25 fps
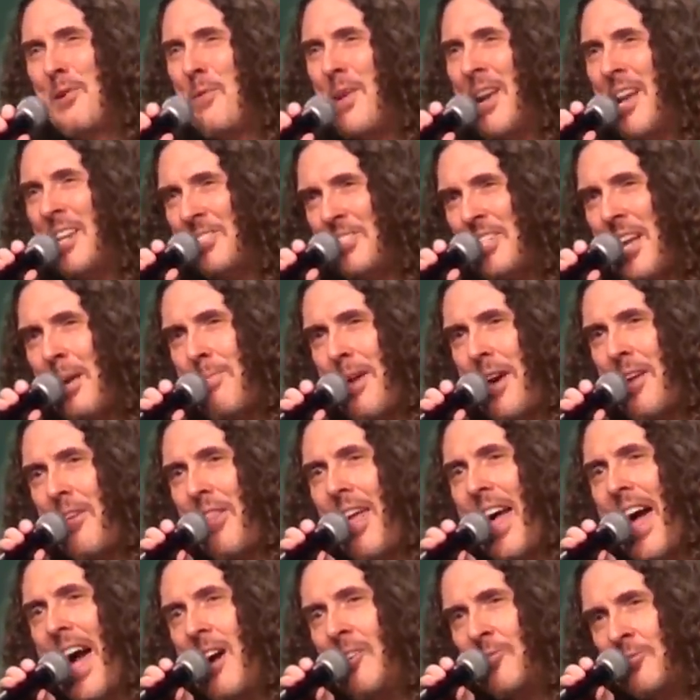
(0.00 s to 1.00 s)
when I step out
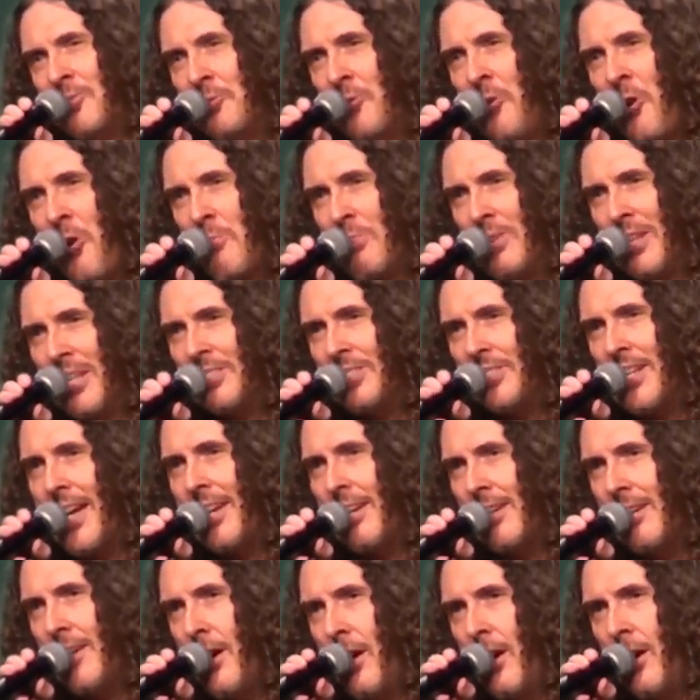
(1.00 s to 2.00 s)
of the house, normally it's
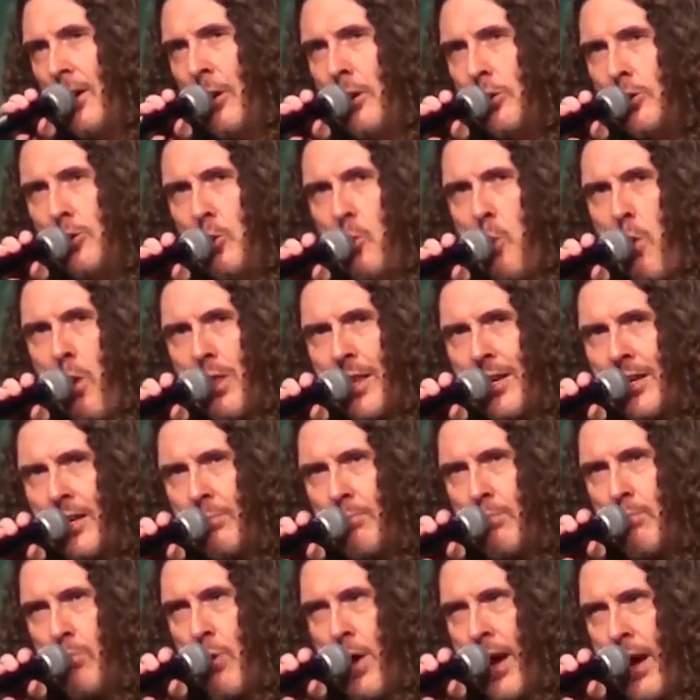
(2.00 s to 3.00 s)
like, could you wear like
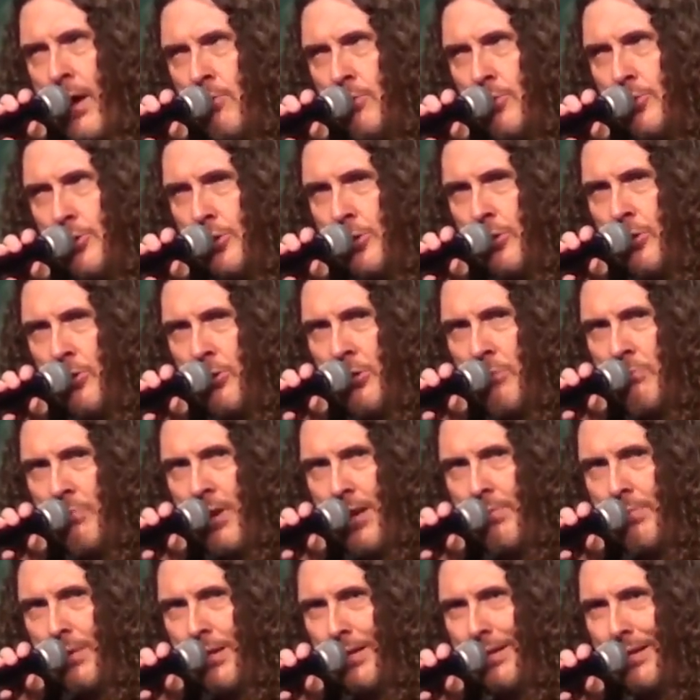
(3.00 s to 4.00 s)
a brown shirt or
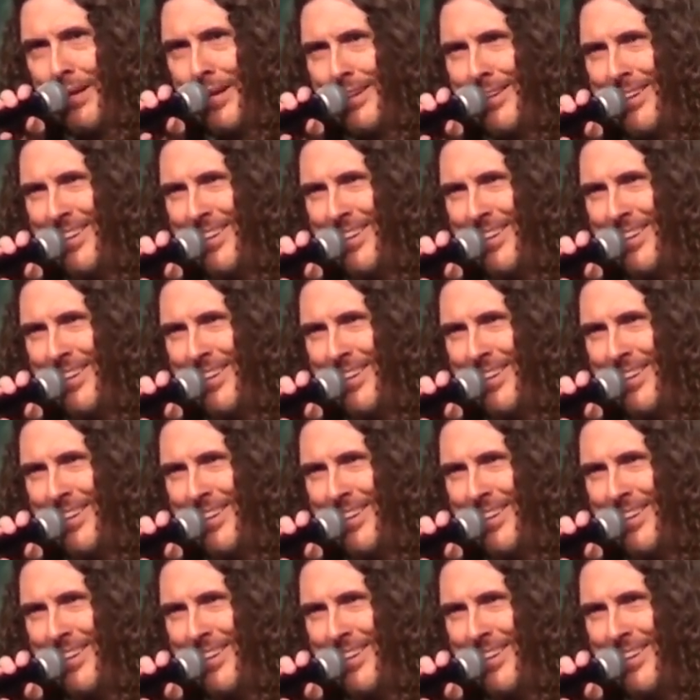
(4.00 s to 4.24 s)
maybe